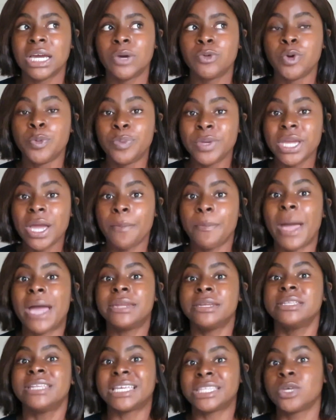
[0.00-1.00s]
were being
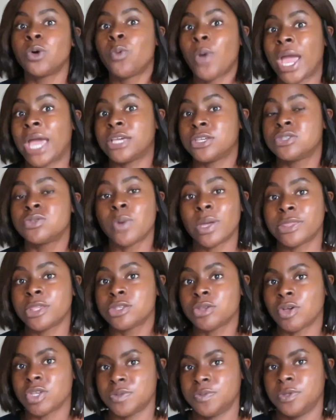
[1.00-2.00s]
abandoned like the way I saw at
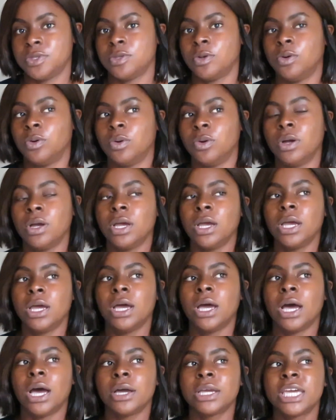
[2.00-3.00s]
this hospital.
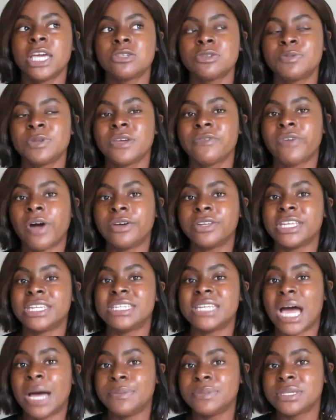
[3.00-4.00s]
Kids were being found in
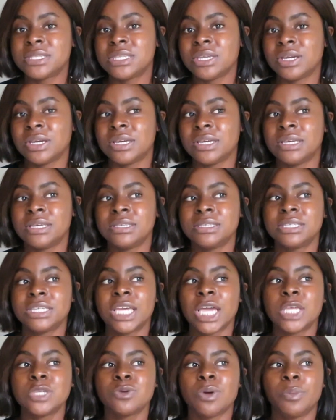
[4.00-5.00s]
dumpsters.
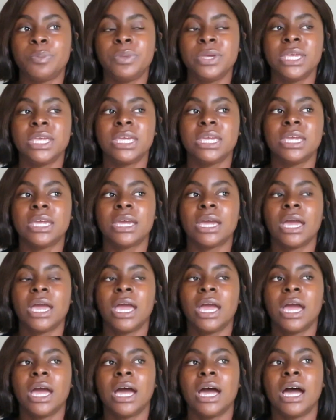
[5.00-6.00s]
Kids were being
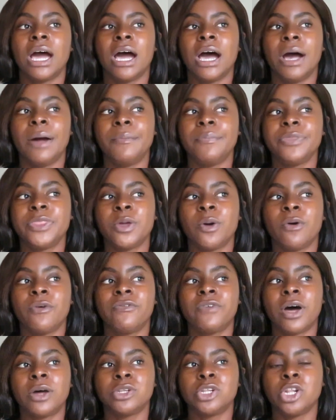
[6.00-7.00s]
they were
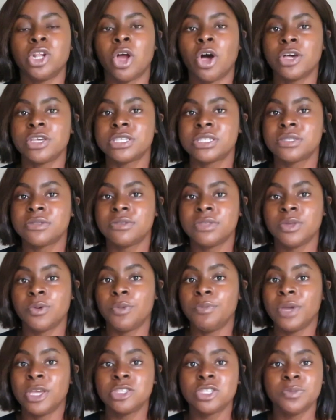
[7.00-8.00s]
found lost. They were
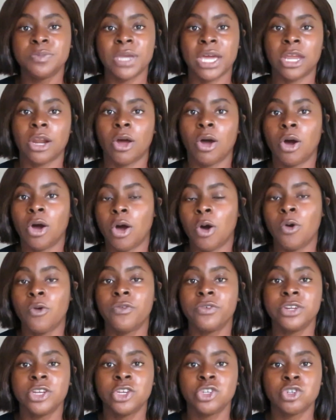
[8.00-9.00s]
meant to be at an
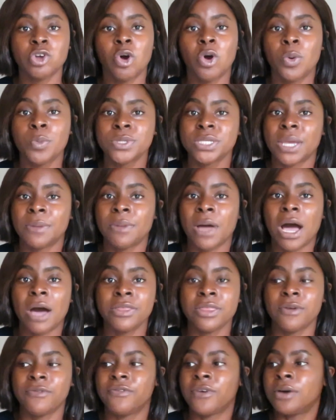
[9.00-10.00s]
orphanage home. Somehow
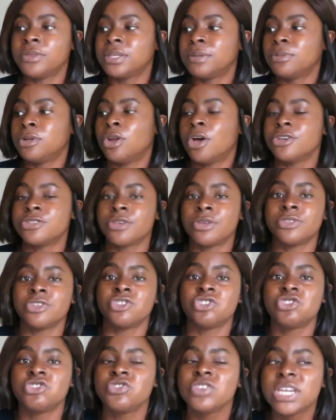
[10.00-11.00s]
they found them lost on the
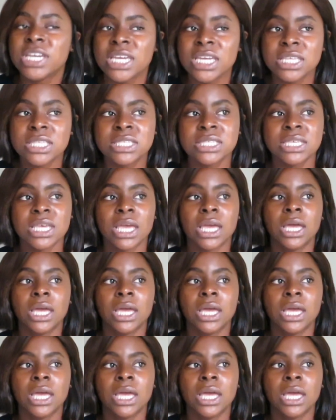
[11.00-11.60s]
streets.